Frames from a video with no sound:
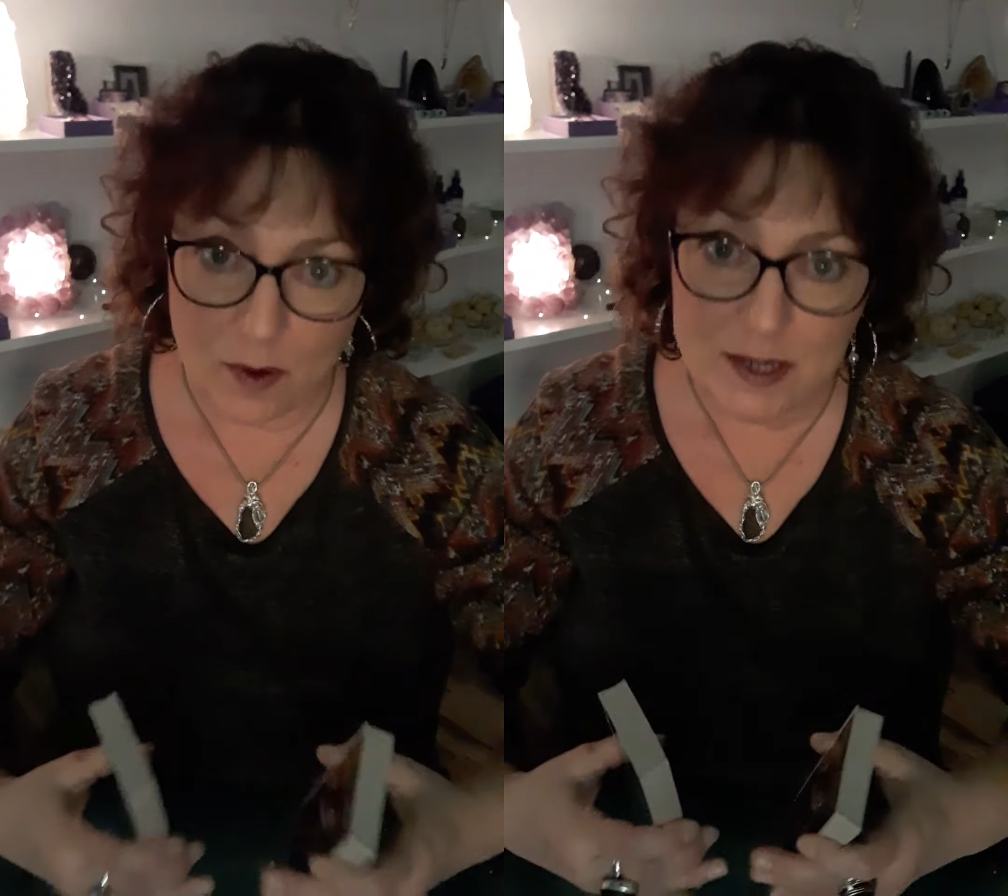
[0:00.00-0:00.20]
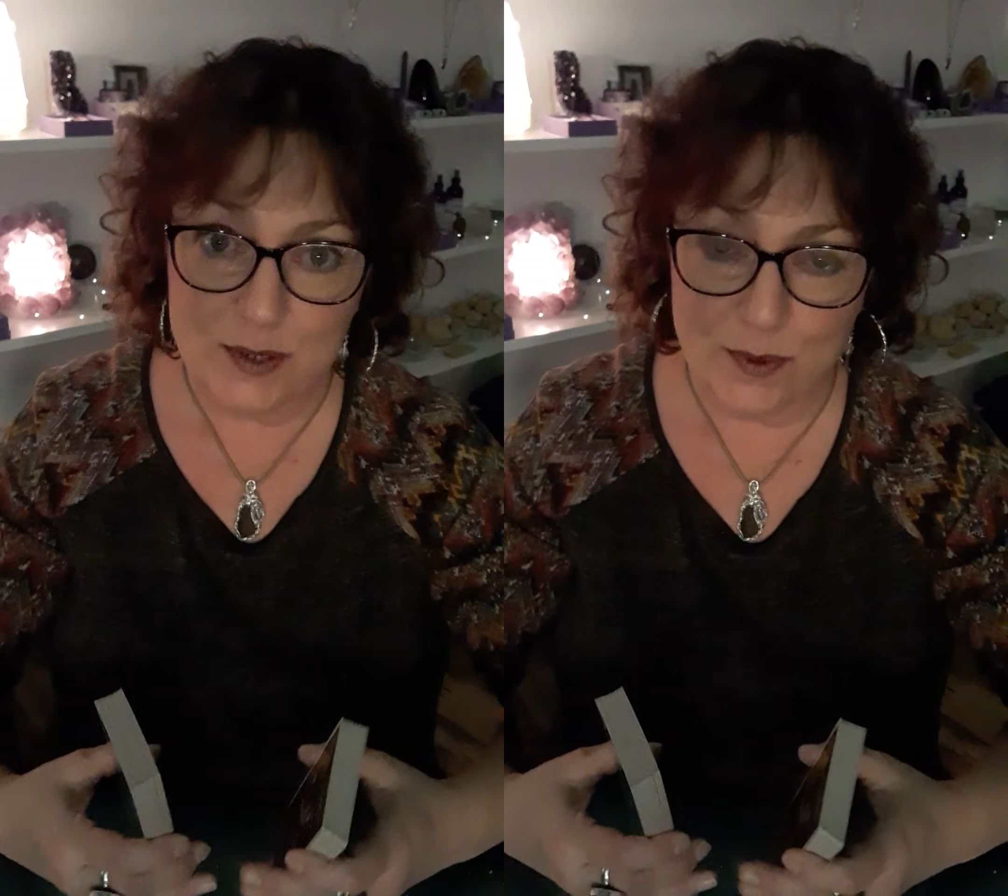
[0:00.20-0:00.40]

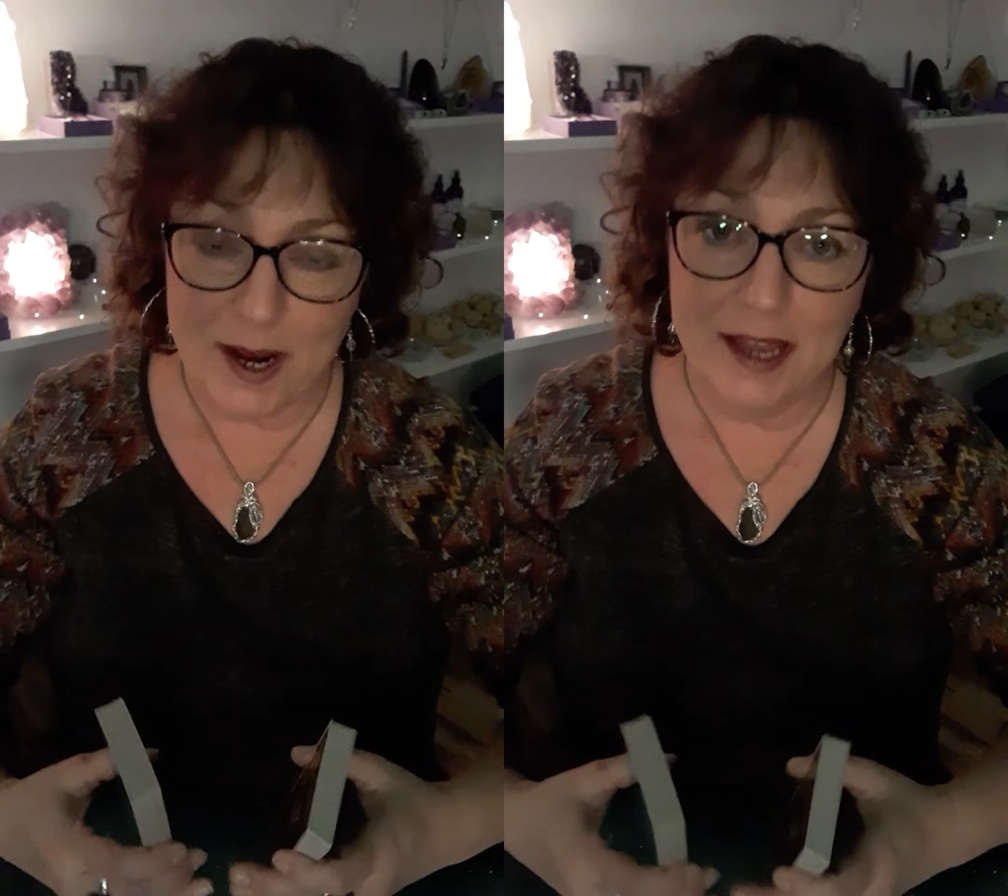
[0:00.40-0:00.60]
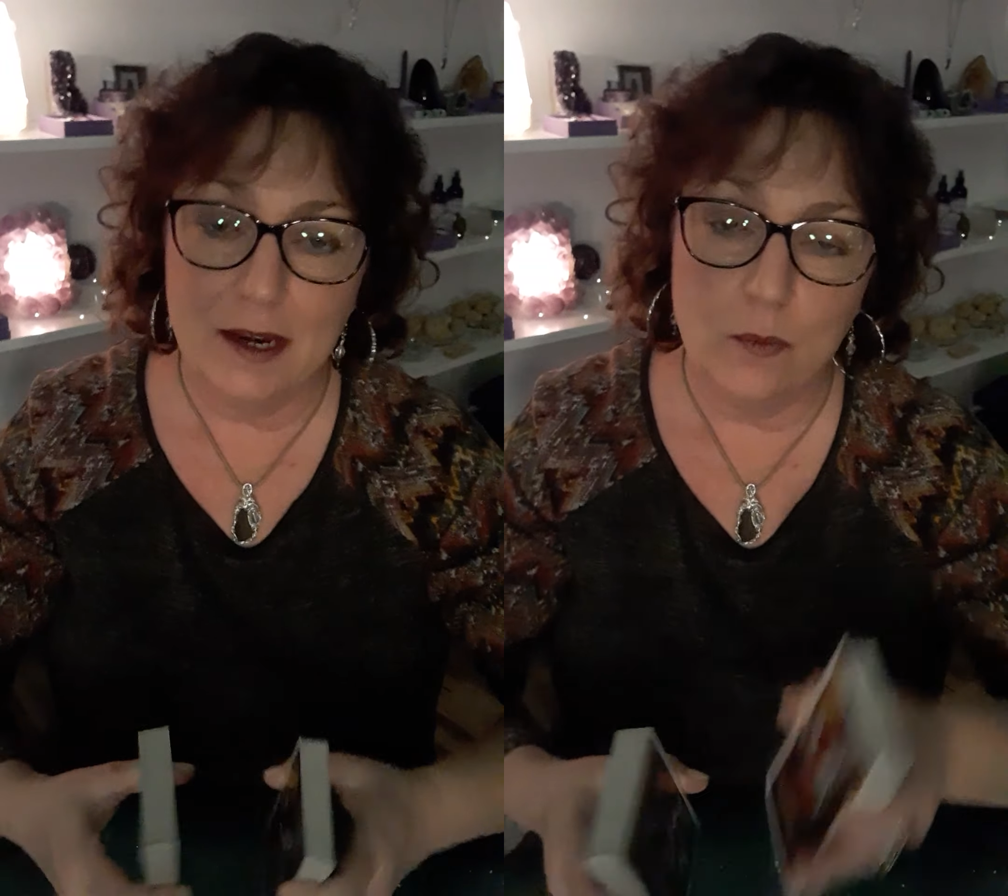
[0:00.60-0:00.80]

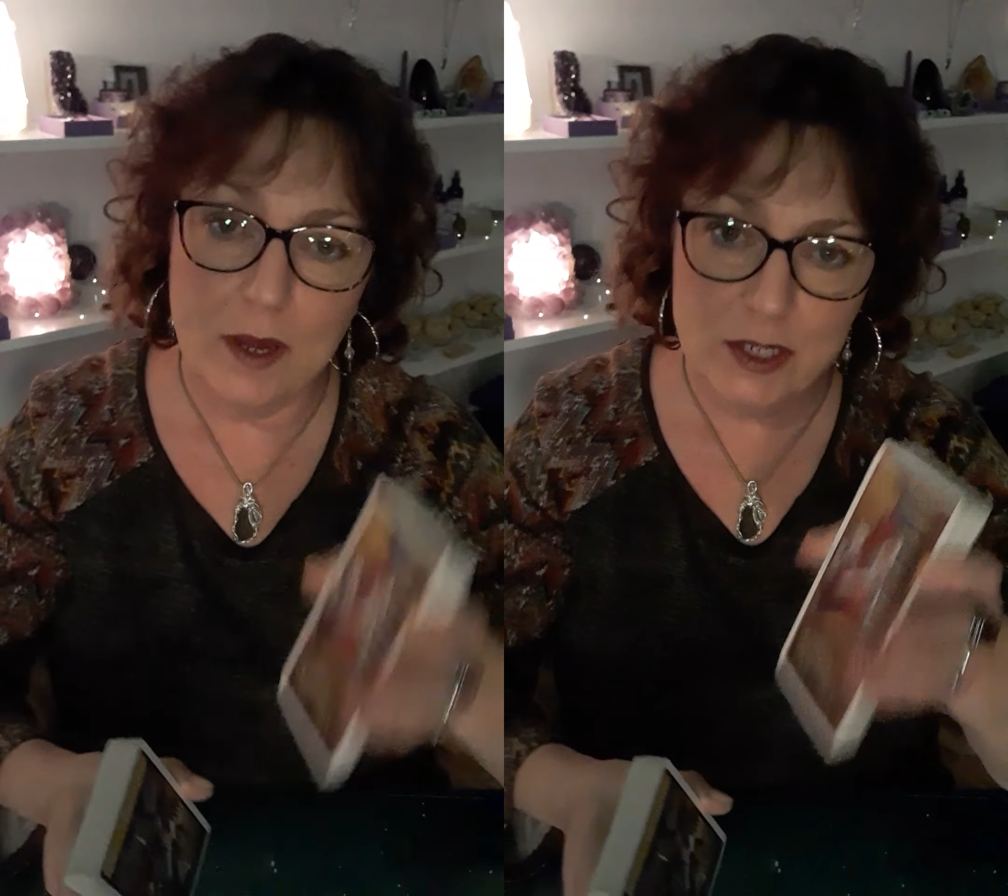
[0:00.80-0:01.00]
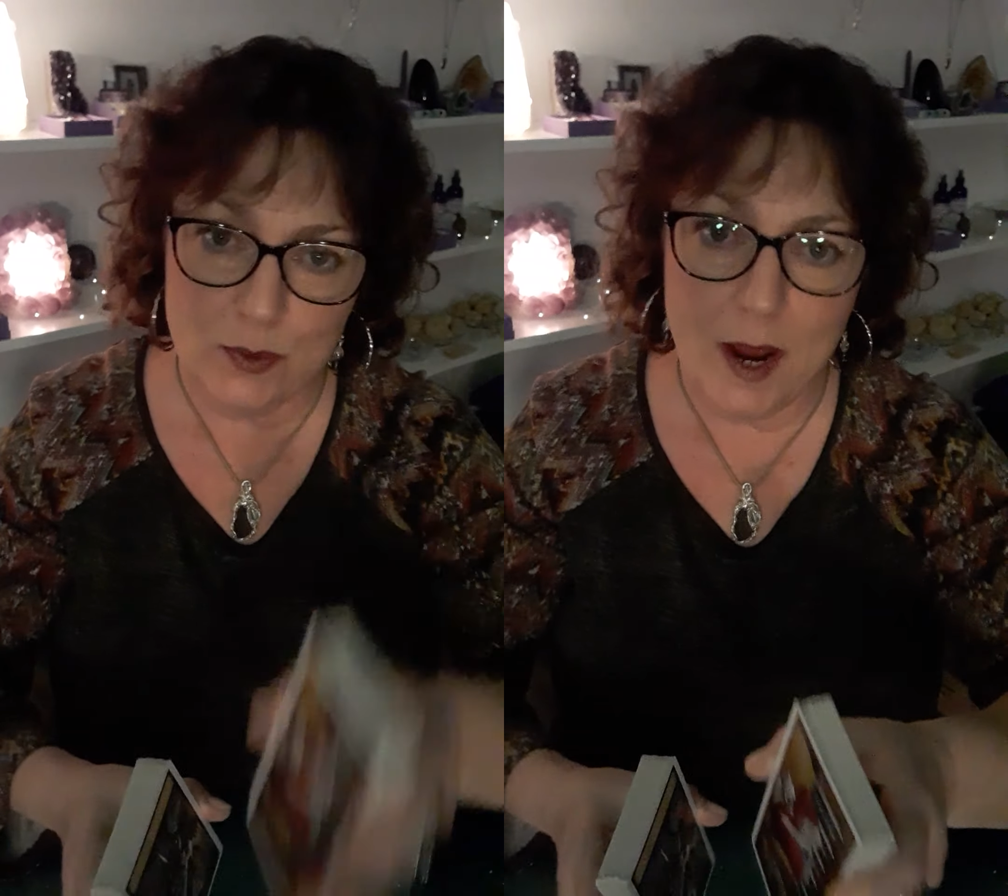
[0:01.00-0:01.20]
retrograde and
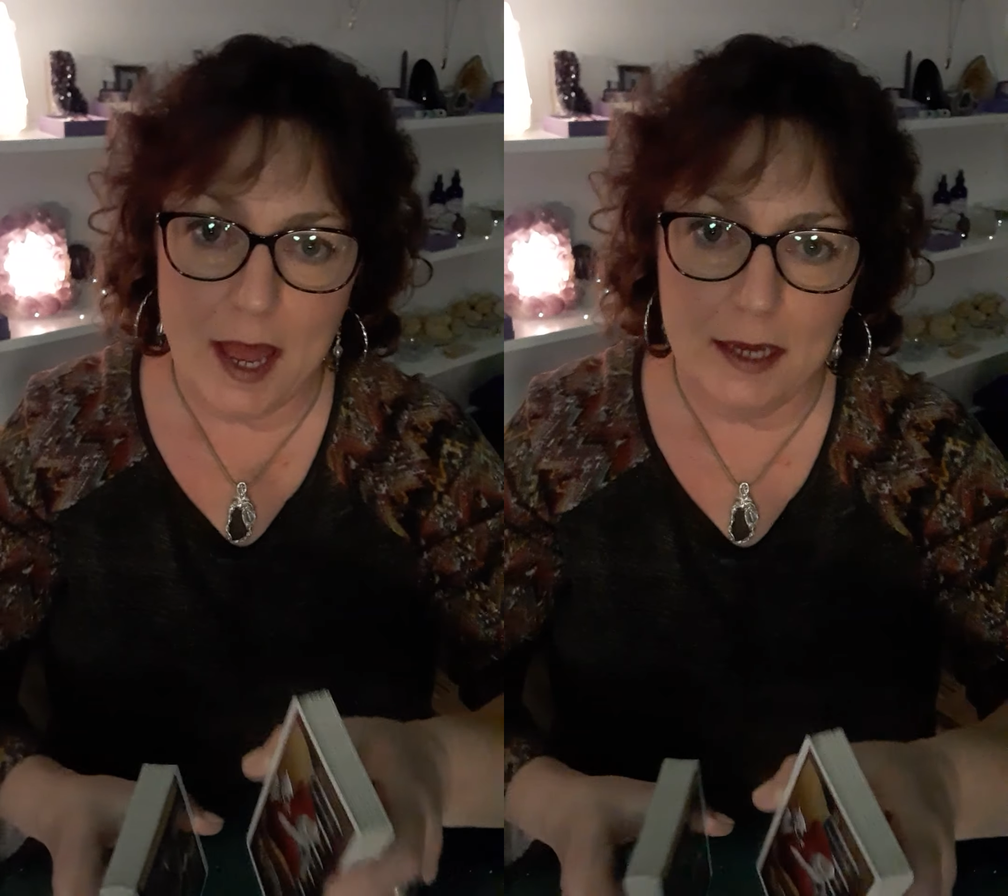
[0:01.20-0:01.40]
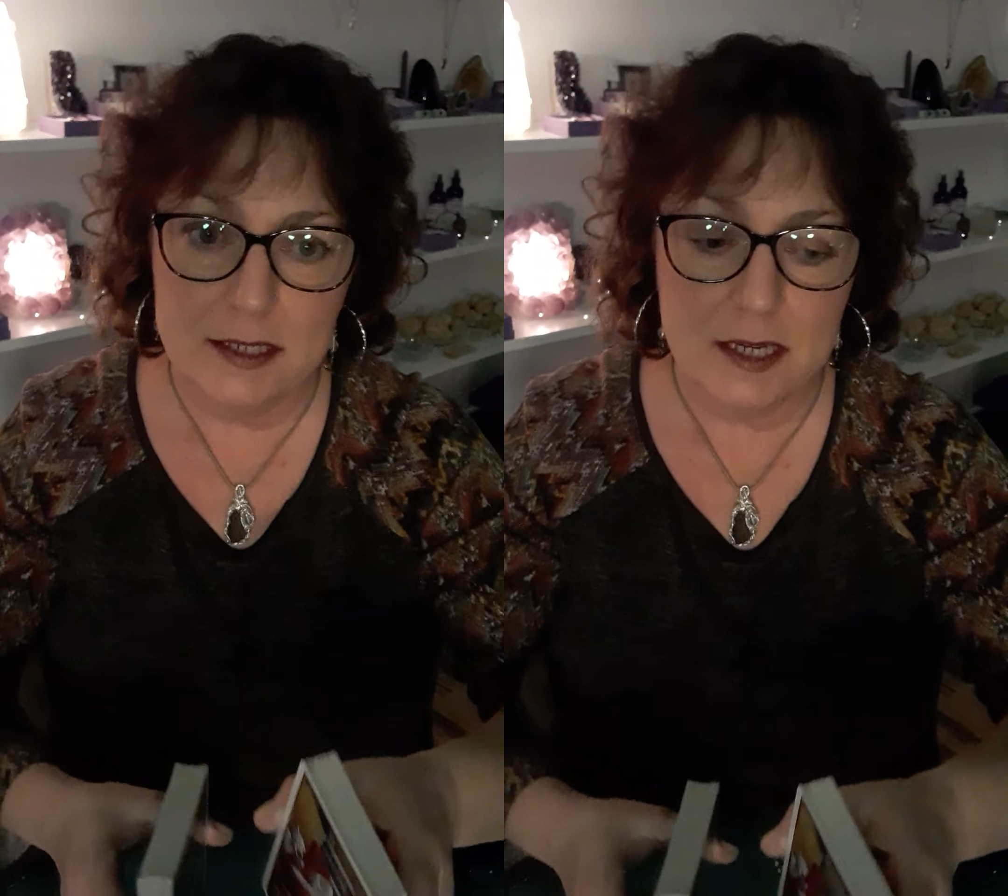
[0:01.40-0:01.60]
went
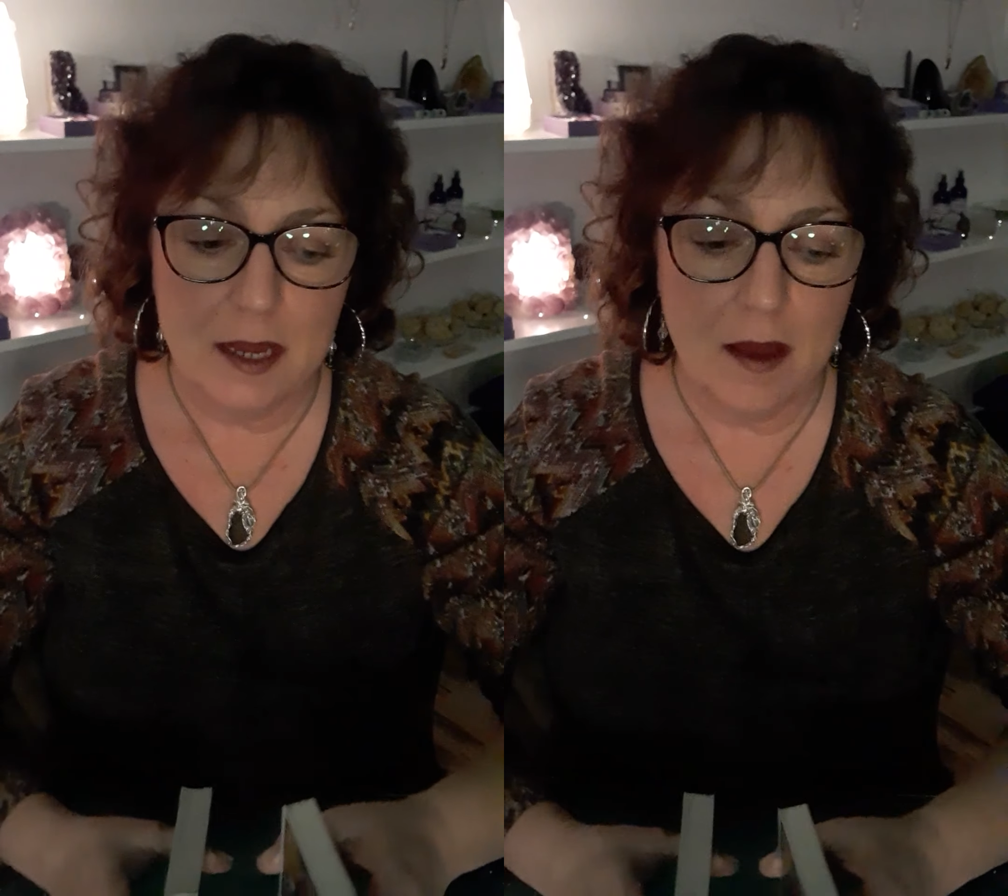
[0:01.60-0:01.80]
direct